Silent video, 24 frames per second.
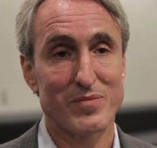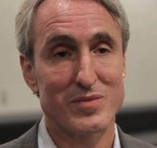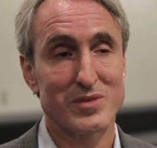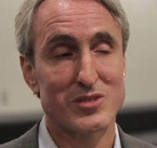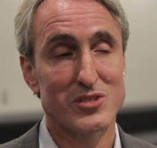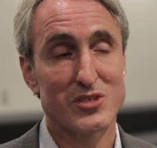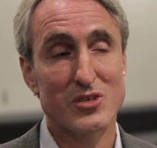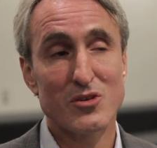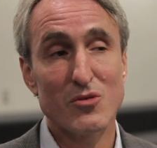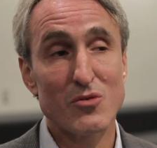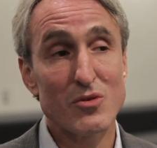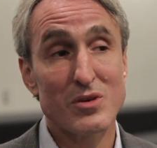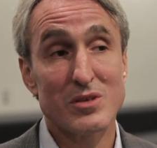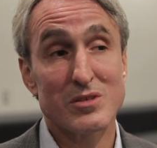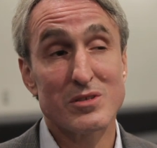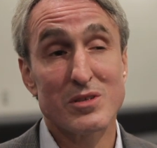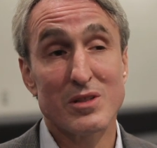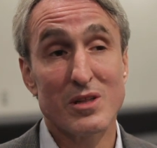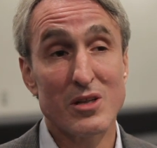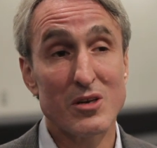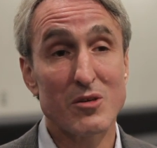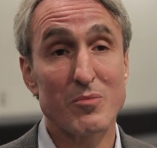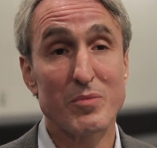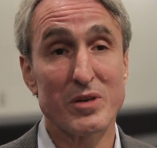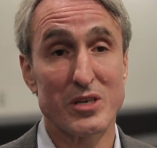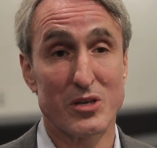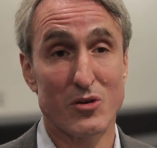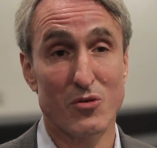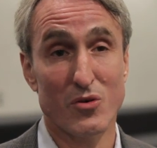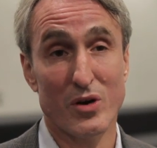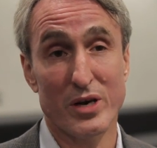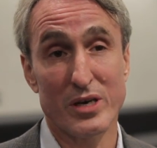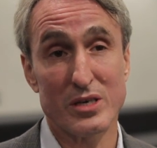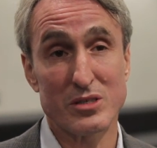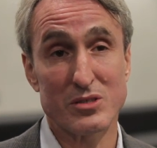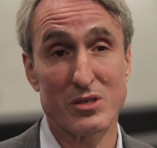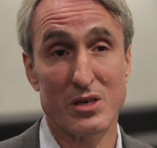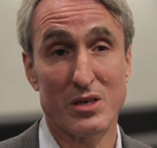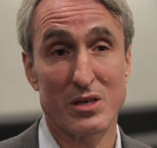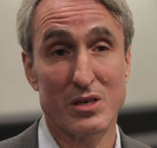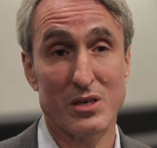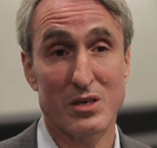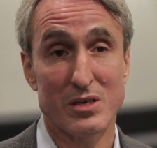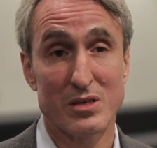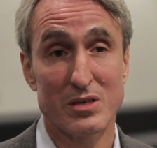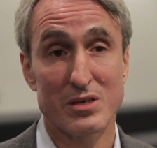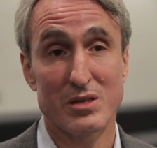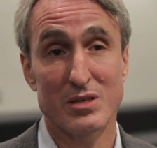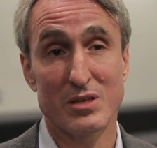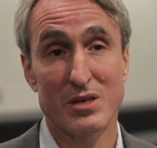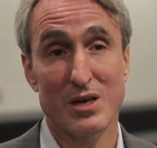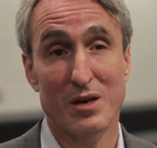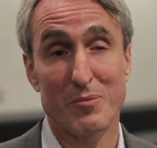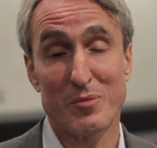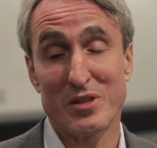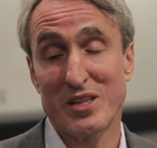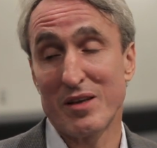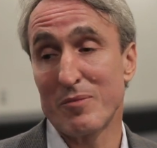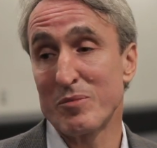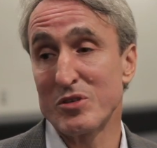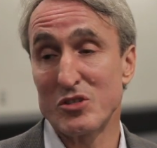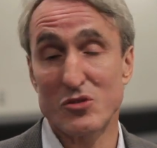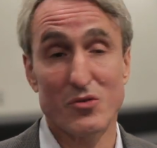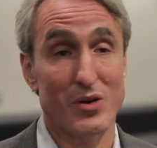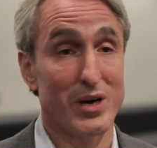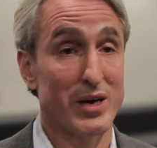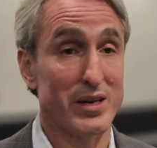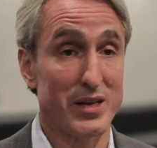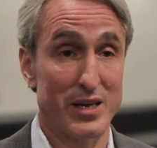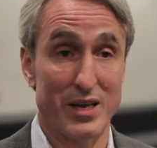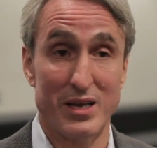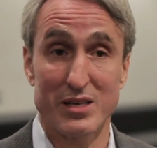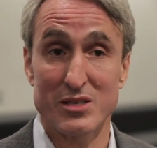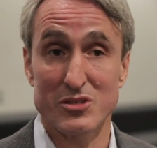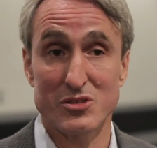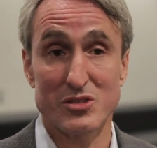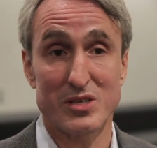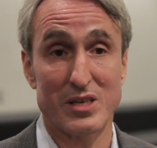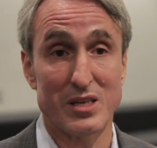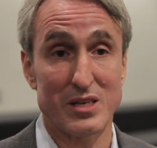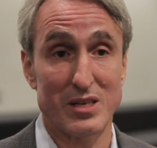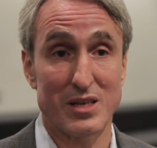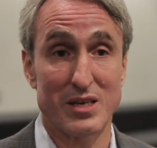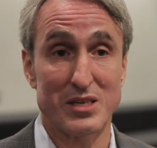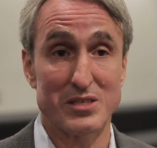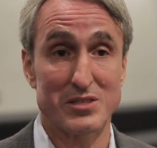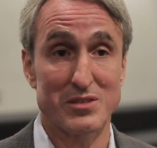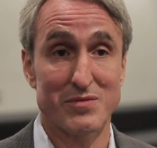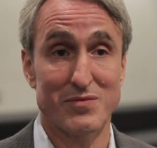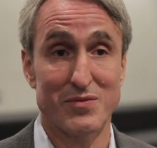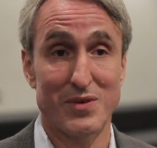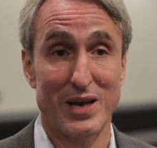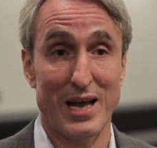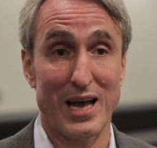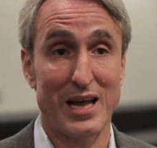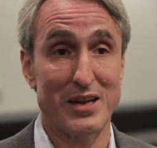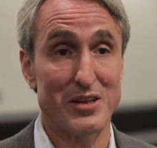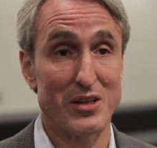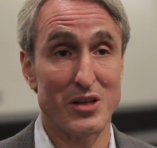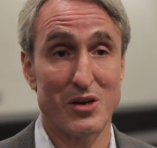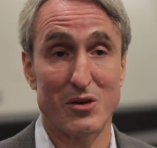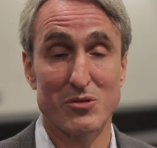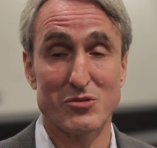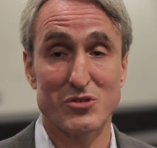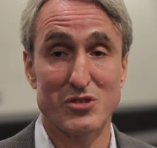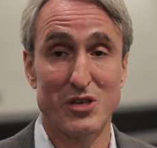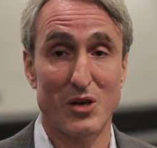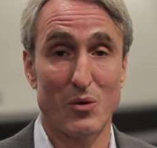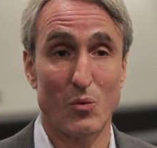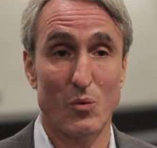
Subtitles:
It's a little bit crazy. I mean, they've been trying to get us to eat less fat. You don't say,